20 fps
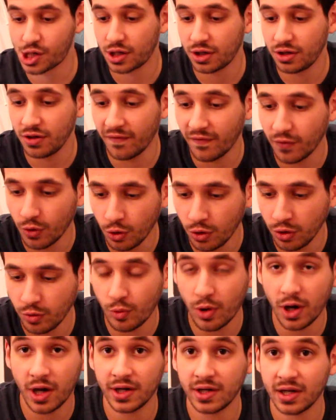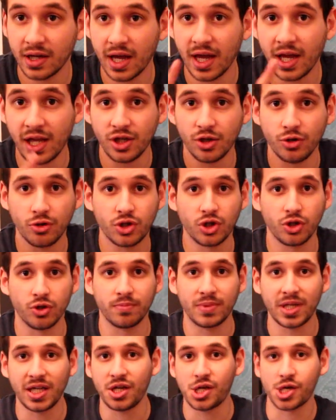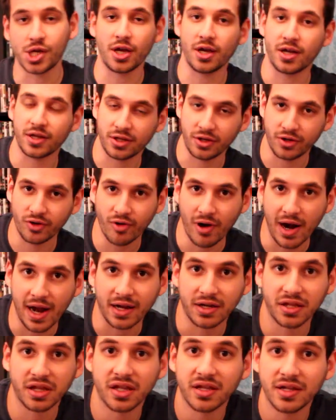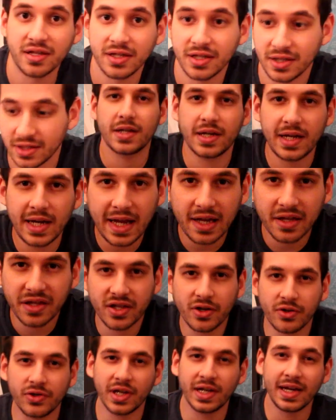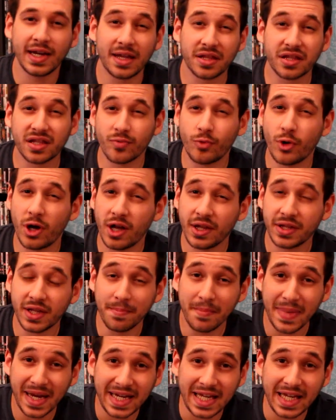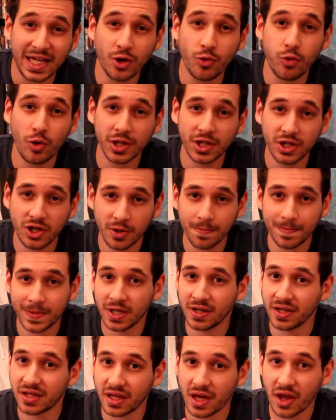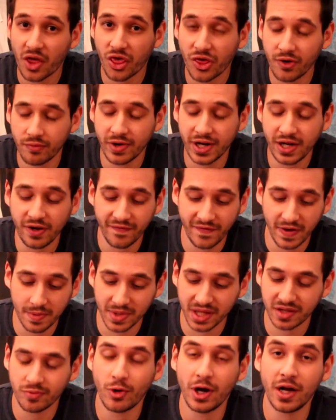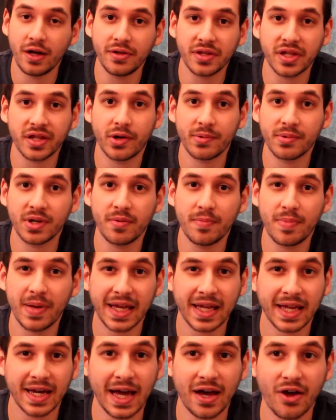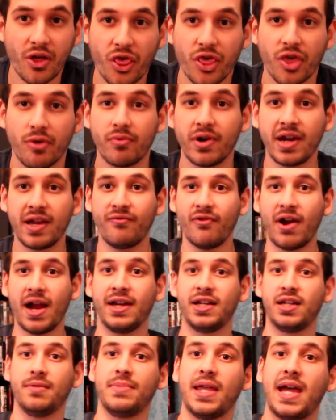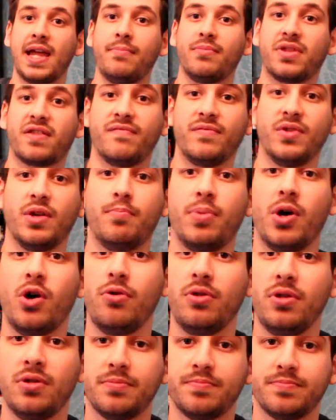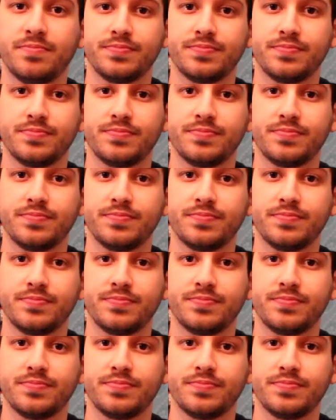You've all won a YouTube t-shirt, congrats. Next on the list were the mini quadcopters, three of them as well. So I'm going to be picking out three random names from the bowl.